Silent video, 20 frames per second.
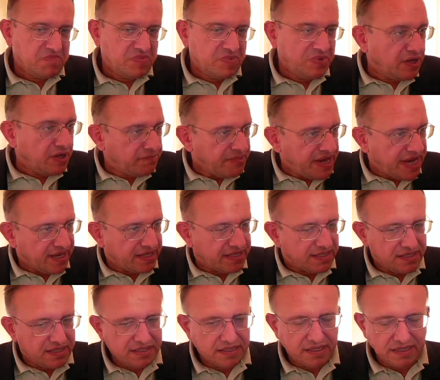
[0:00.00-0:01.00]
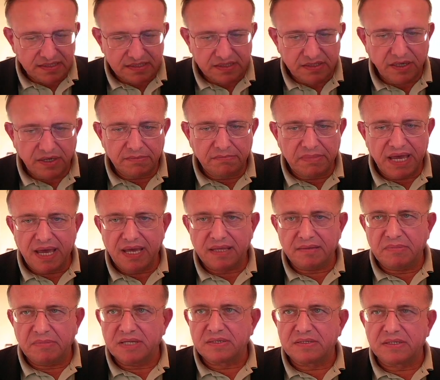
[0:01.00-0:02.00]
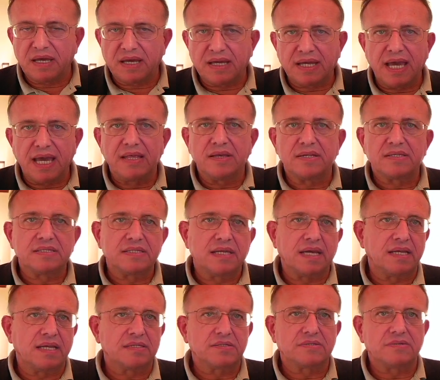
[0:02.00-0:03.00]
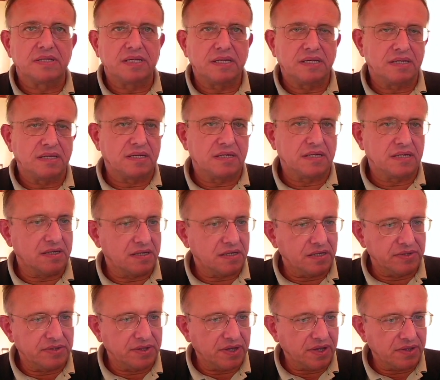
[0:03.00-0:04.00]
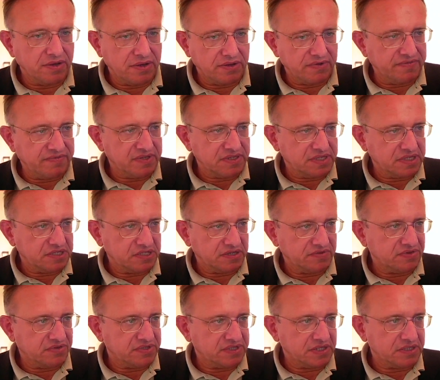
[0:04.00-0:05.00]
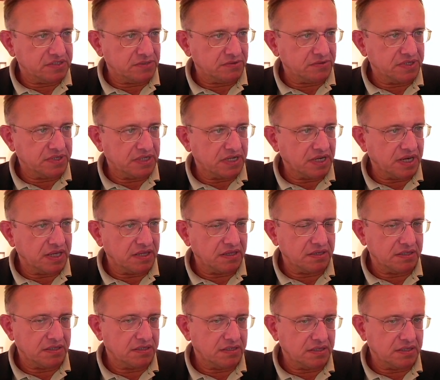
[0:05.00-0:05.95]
not bad, huh? It's not bad, but I cannot say it's really another vintage of the century either.